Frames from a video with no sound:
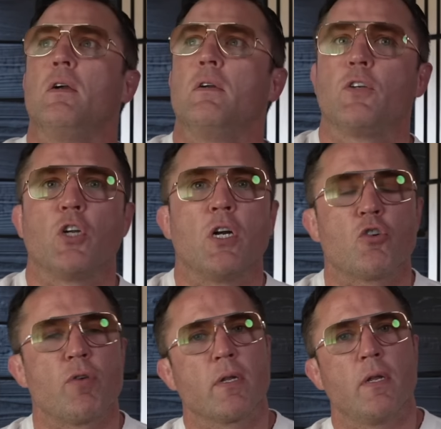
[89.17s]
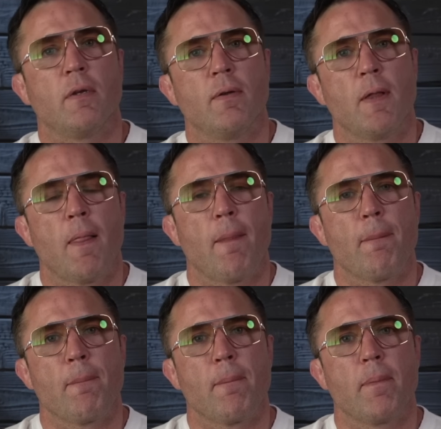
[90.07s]
Sean Strickland
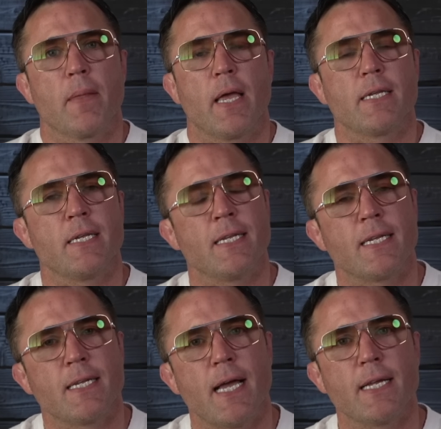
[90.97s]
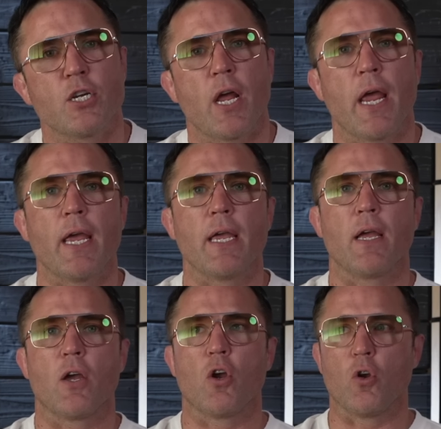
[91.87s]
is in such
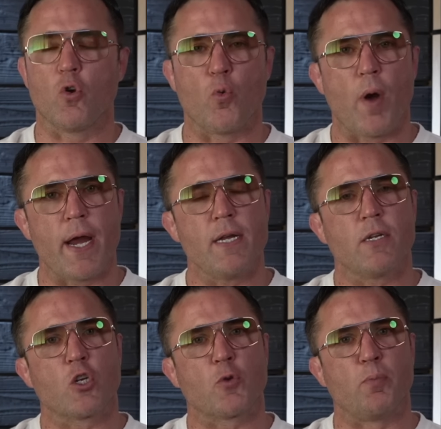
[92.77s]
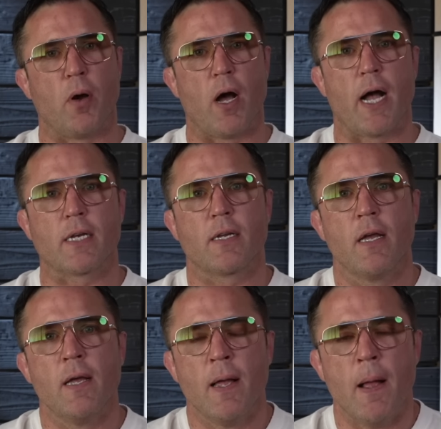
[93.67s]
a great spot.
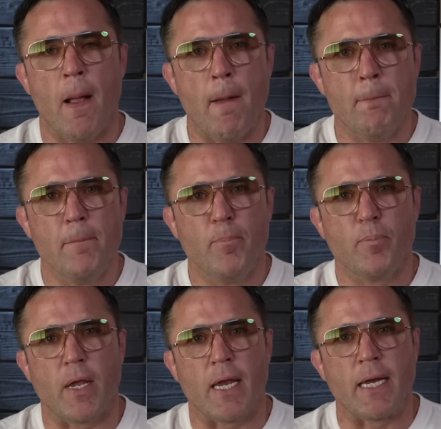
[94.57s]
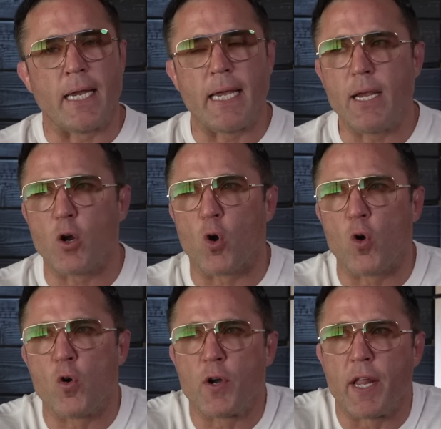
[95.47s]
And he
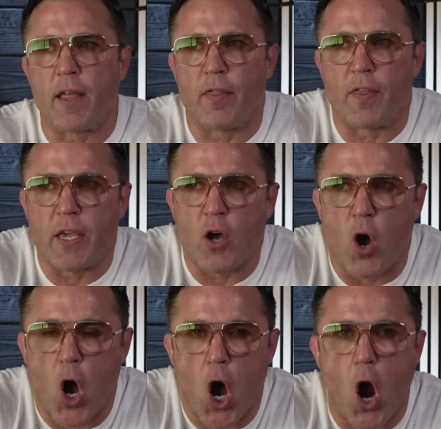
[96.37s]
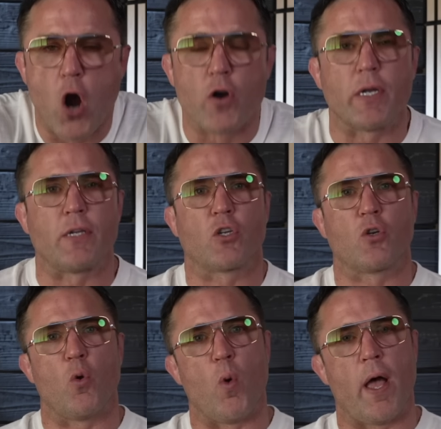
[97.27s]
earned it the
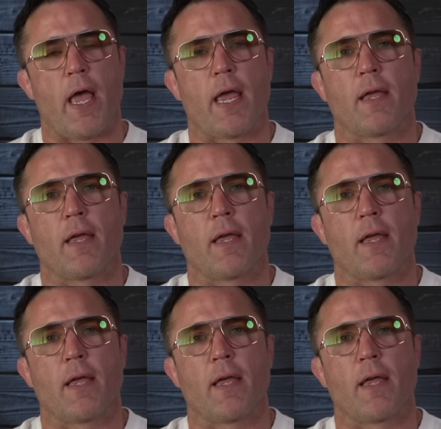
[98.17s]
hardest way.